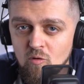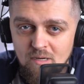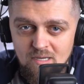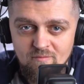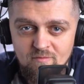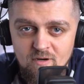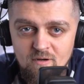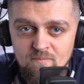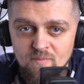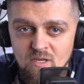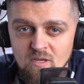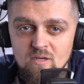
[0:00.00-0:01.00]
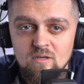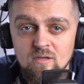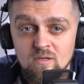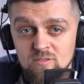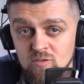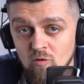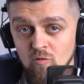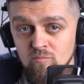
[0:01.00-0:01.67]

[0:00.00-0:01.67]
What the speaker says: by Appfire. So,